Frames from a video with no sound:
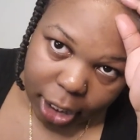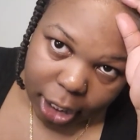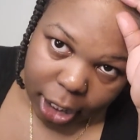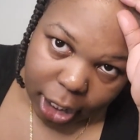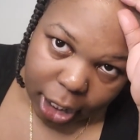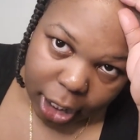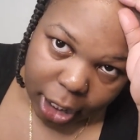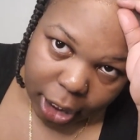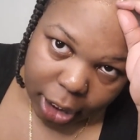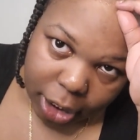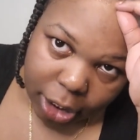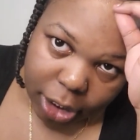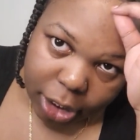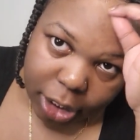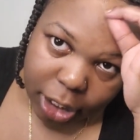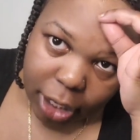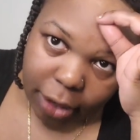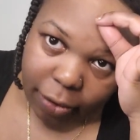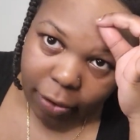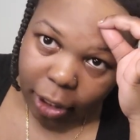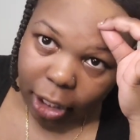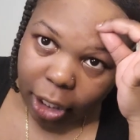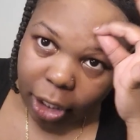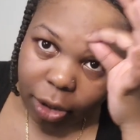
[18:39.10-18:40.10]
and just
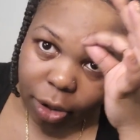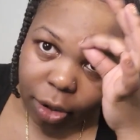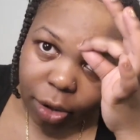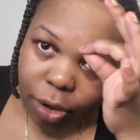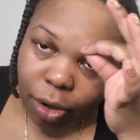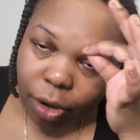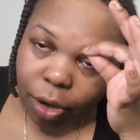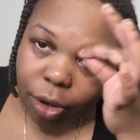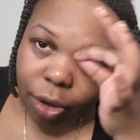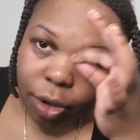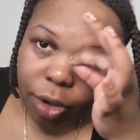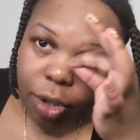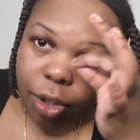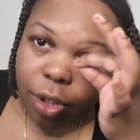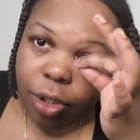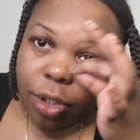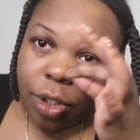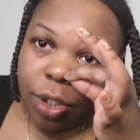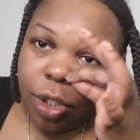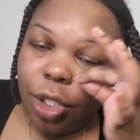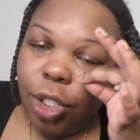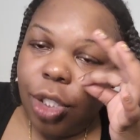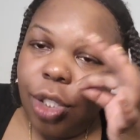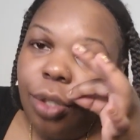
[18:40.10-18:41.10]
have like a little
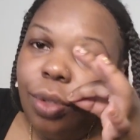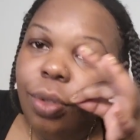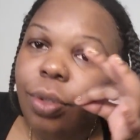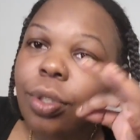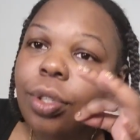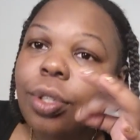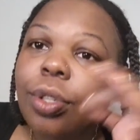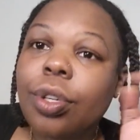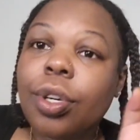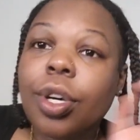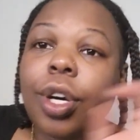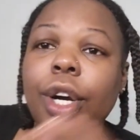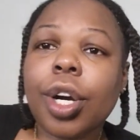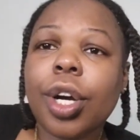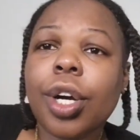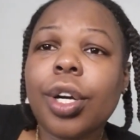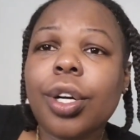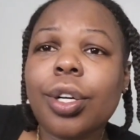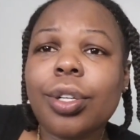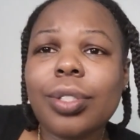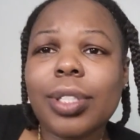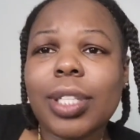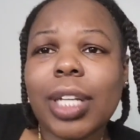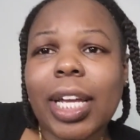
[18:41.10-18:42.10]
cute little
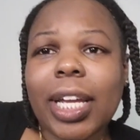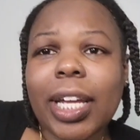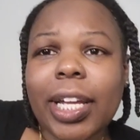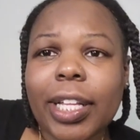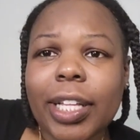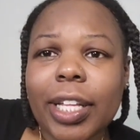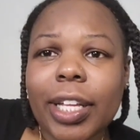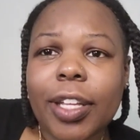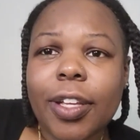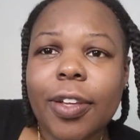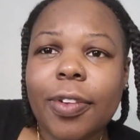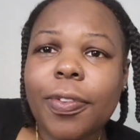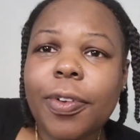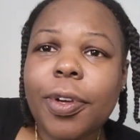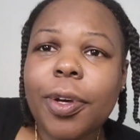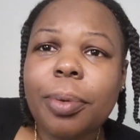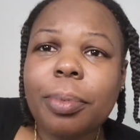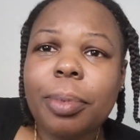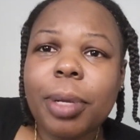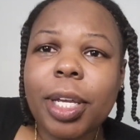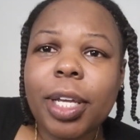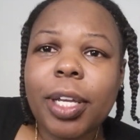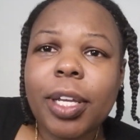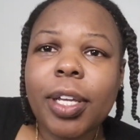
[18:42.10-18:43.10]
curl dangling. You feel
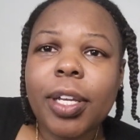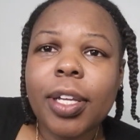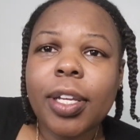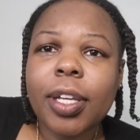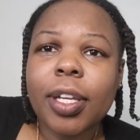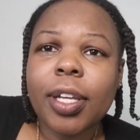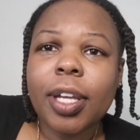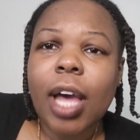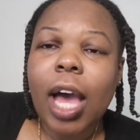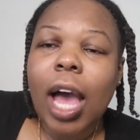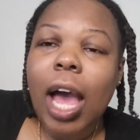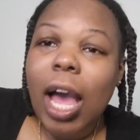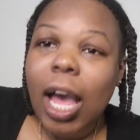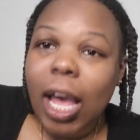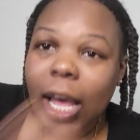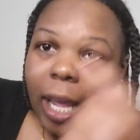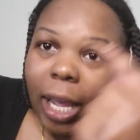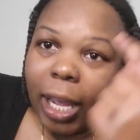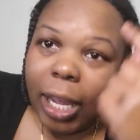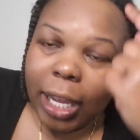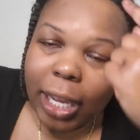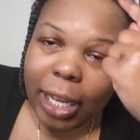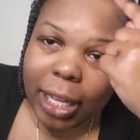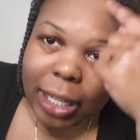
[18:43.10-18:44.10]
me?
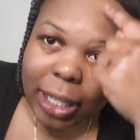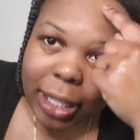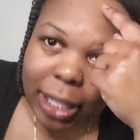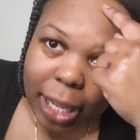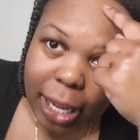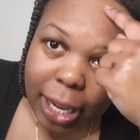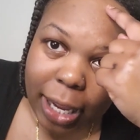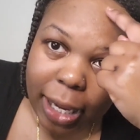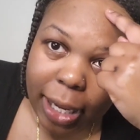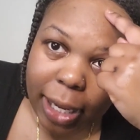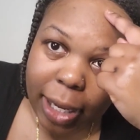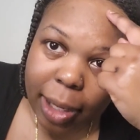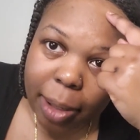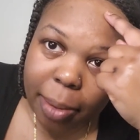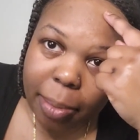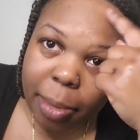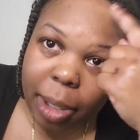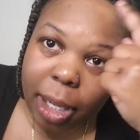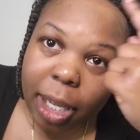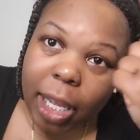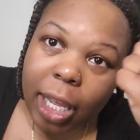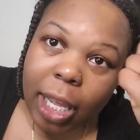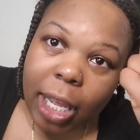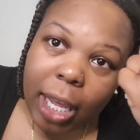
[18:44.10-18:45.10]
I claim
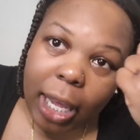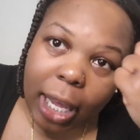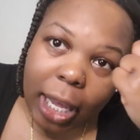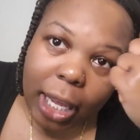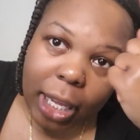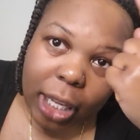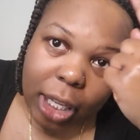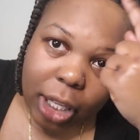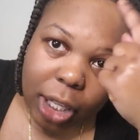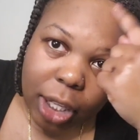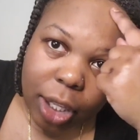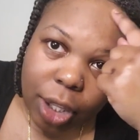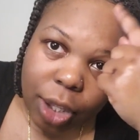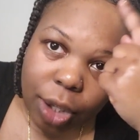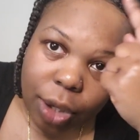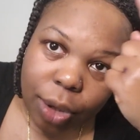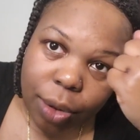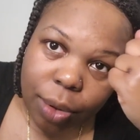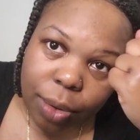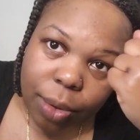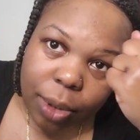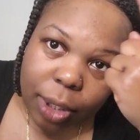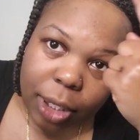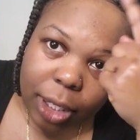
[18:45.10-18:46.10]
a
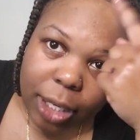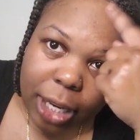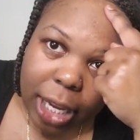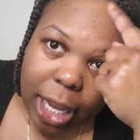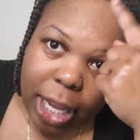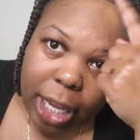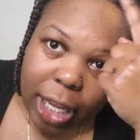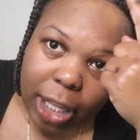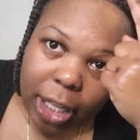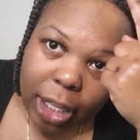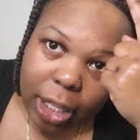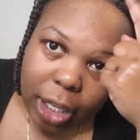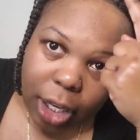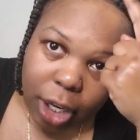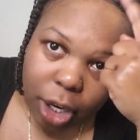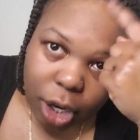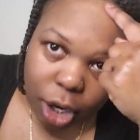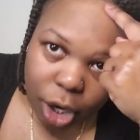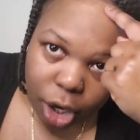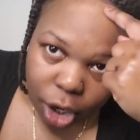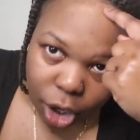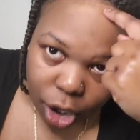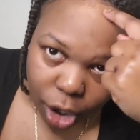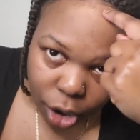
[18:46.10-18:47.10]
cute dangling
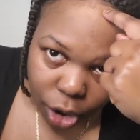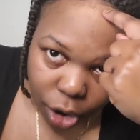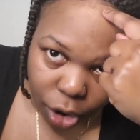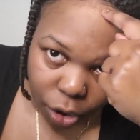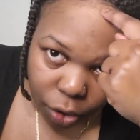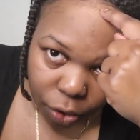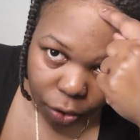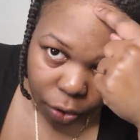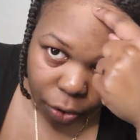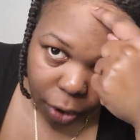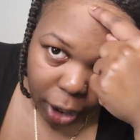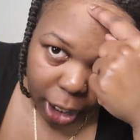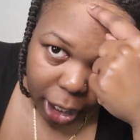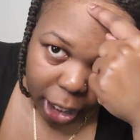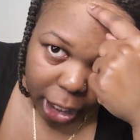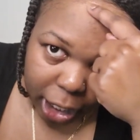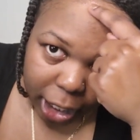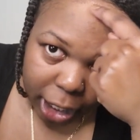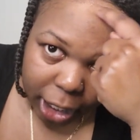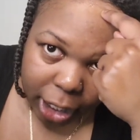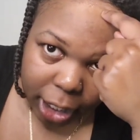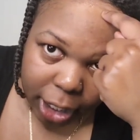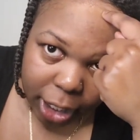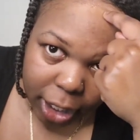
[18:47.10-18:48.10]
curl right
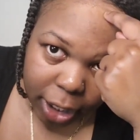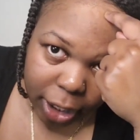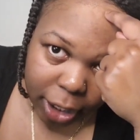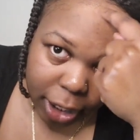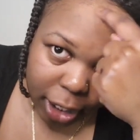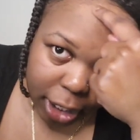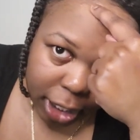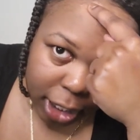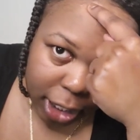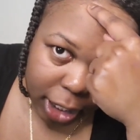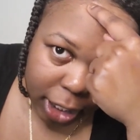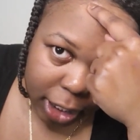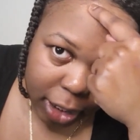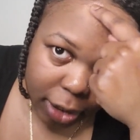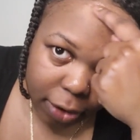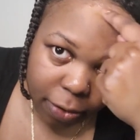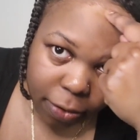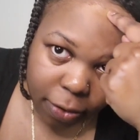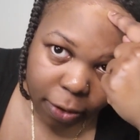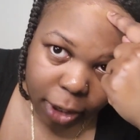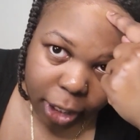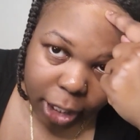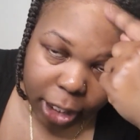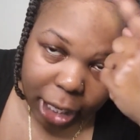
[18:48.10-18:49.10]
here in the
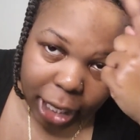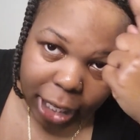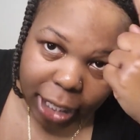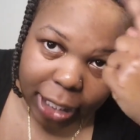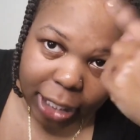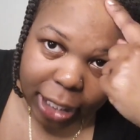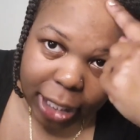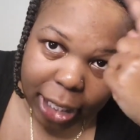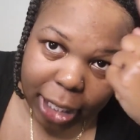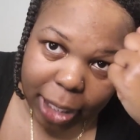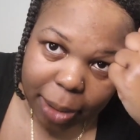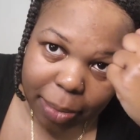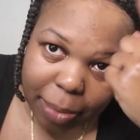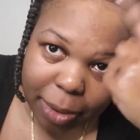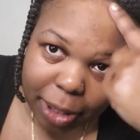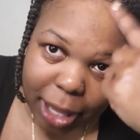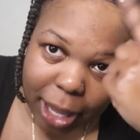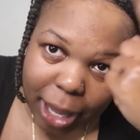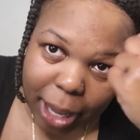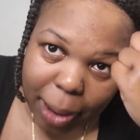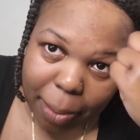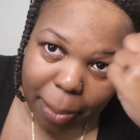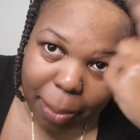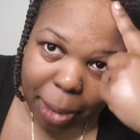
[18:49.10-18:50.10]
front. I claim
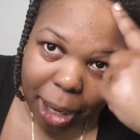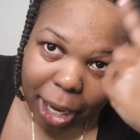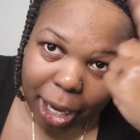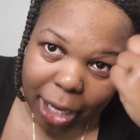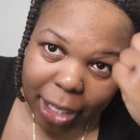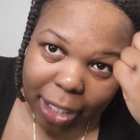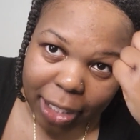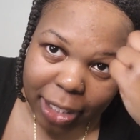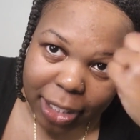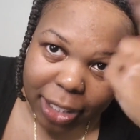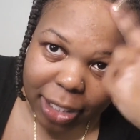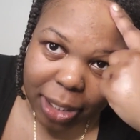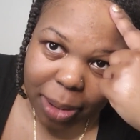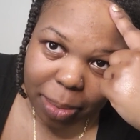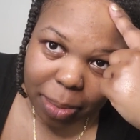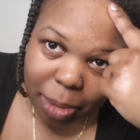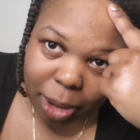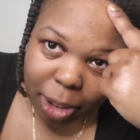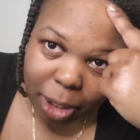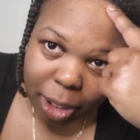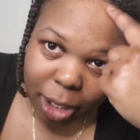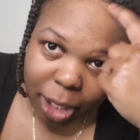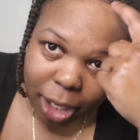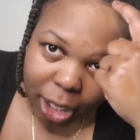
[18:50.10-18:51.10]
that by
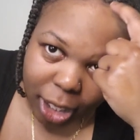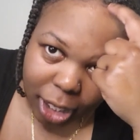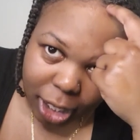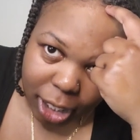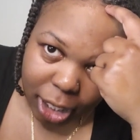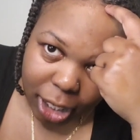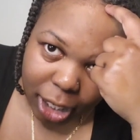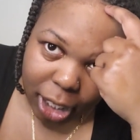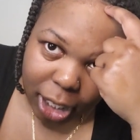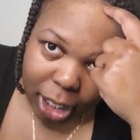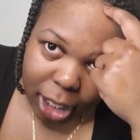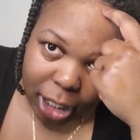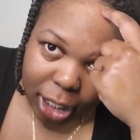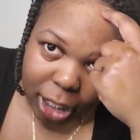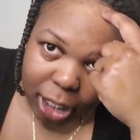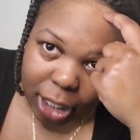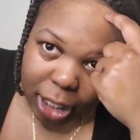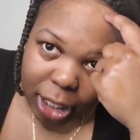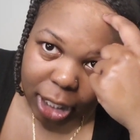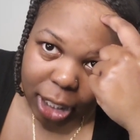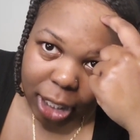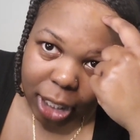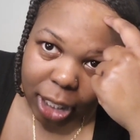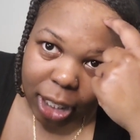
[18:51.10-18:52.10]
December. It
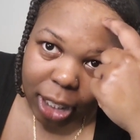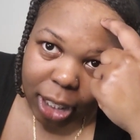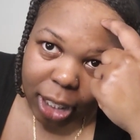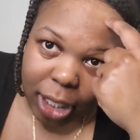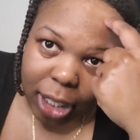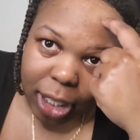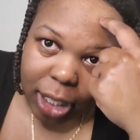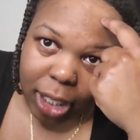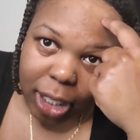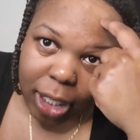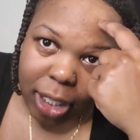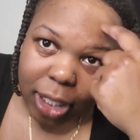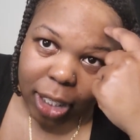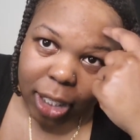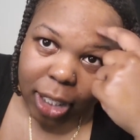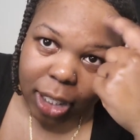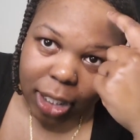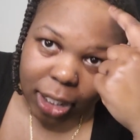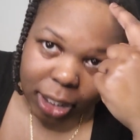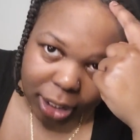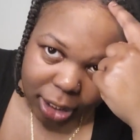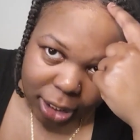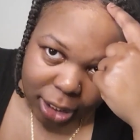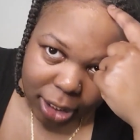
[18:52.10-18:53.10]

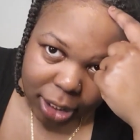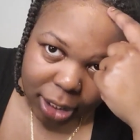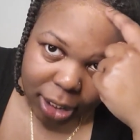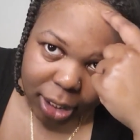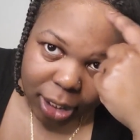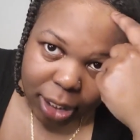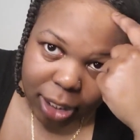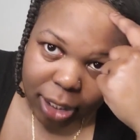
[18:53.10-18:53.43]
needs